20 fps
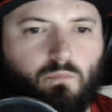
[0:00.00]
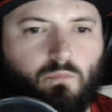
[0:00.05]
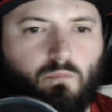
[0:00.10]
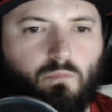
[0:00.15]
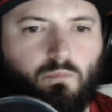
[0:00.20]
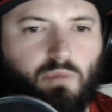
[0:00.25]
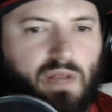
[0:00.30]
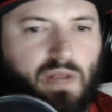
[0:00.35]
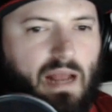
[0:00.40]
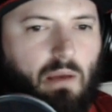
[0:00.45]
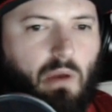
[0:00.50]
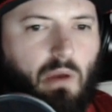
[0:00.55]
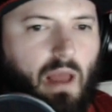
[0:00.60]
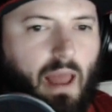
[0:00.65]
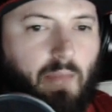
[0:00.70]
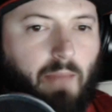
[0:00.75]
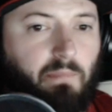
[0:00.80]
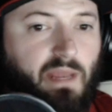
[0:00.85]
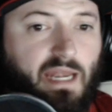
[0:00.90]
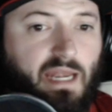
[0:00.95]
but
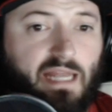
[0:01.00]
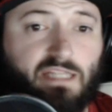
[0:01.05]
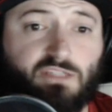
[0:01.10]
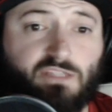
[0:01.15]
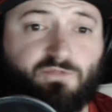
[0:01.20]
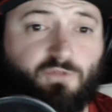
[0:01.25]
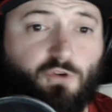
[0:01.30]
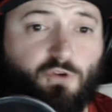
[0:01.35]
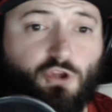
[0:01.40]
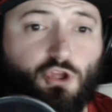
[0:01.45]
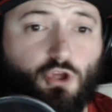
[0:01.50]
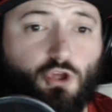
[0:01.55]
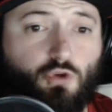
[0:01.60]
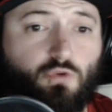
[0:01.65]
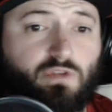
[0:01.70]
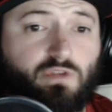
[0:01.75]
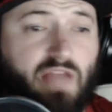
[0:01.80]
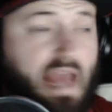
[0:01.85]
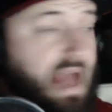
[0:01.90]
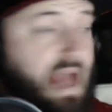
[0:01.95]
I mean, it's for
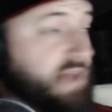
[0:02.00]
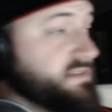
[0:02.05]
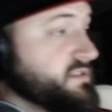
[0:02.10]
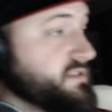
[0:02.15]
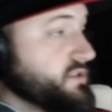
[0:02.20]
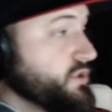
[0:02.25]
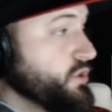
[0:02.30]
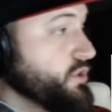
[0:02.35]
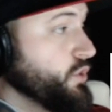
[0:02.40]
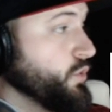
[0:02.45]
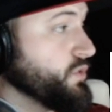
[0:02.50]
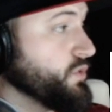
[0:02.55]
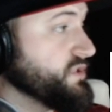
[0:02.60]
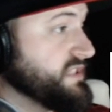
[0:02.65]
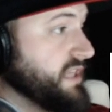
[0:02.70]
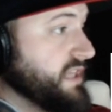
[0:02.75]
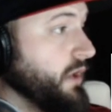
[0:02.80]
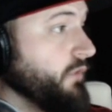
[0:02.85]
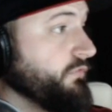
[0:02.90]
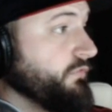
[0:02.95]
you to ask
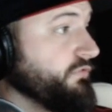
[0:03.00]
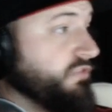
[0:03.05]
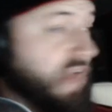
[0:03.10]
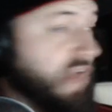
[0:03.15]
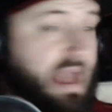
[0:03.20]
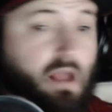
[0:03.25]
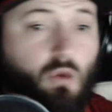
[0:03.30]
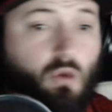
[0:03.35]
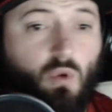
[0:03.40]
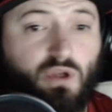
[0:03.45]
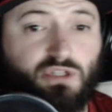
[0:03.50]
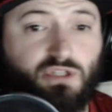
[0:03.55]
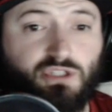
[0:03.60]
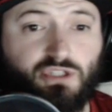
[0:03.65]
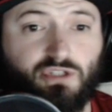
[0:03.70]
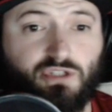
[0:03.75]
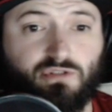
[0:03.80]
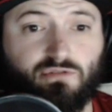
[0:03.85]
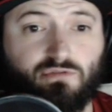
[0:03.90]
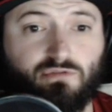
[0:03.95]
yourself that
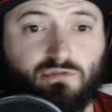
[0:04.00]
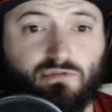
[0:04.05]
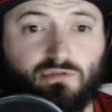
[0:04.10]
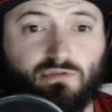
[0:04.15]
question.